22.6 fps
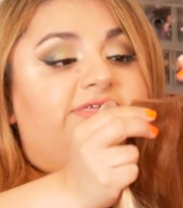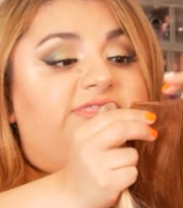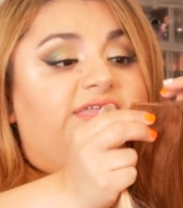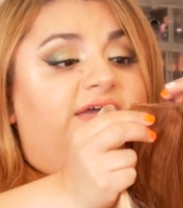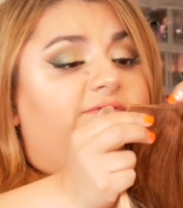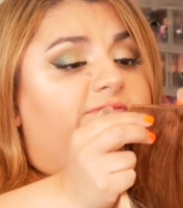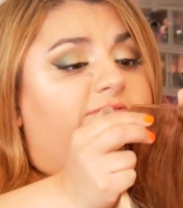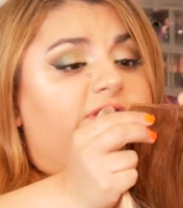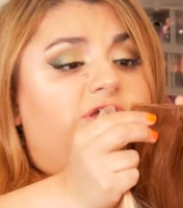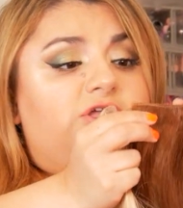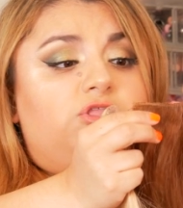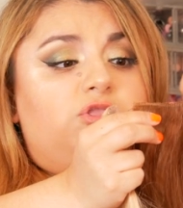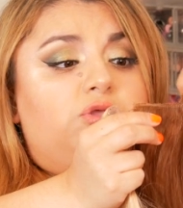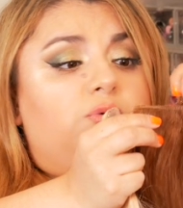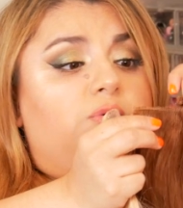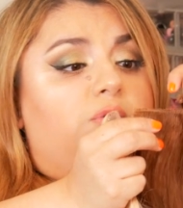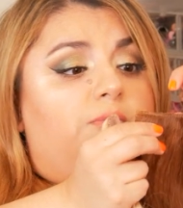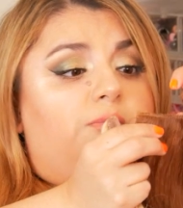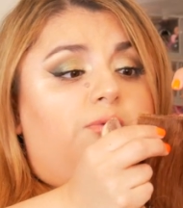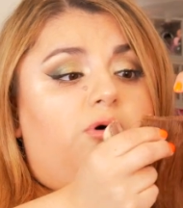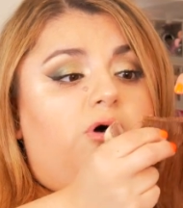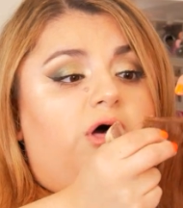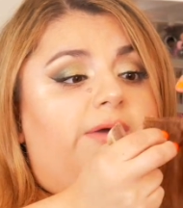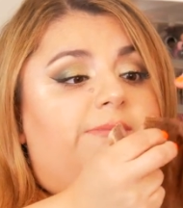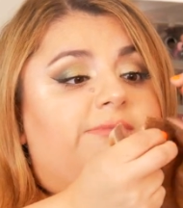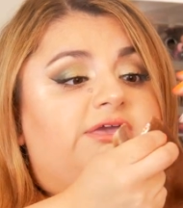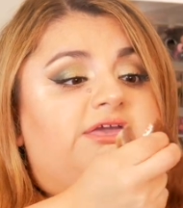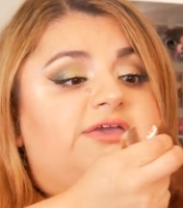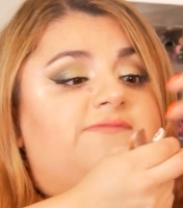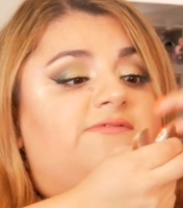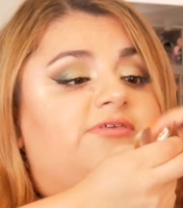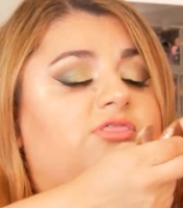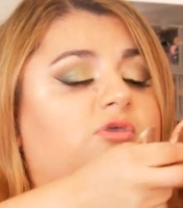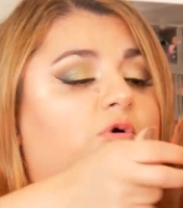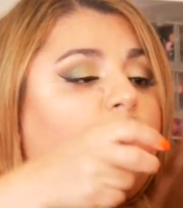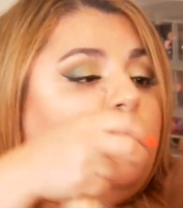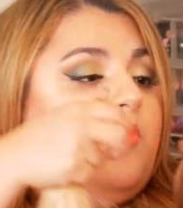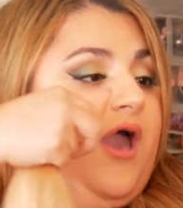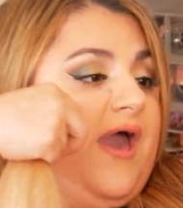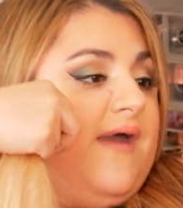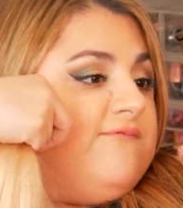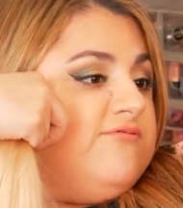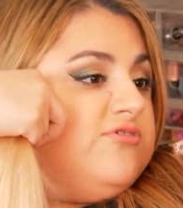But it's definitely doable. I mean, even the